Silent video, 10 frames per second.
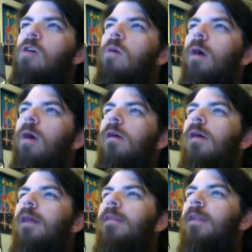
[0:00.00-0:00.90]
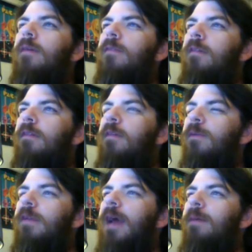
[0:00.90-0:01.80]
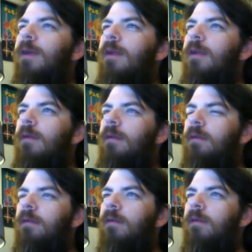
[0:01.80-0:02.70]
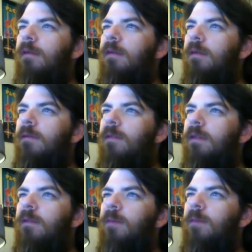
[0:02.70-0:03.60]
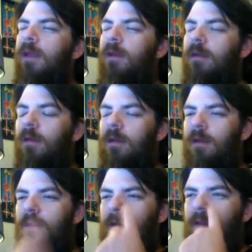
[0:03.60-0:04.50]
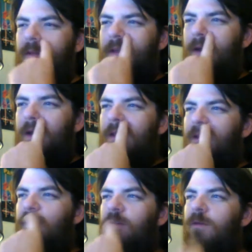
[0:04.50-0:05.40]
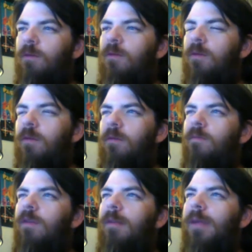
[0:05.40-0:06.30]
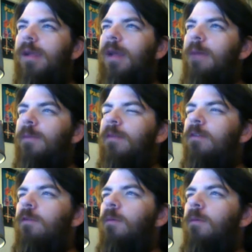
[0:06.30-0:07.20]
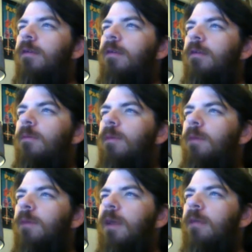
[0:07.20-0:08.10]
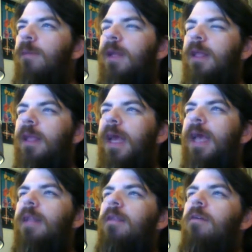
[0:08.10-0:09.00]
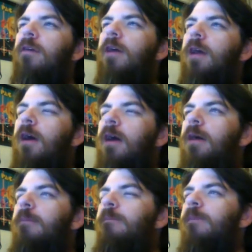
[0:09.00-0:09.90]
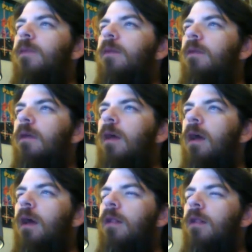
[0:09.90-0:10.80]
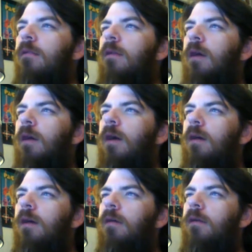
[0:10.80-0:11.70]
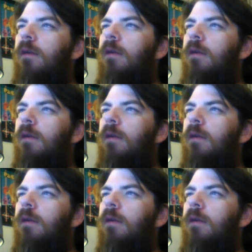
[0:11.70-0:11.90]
that's enough jibber jabber for this week. Let's get on to a really big episode we're watching this week. Mike, you pick again. You're on a game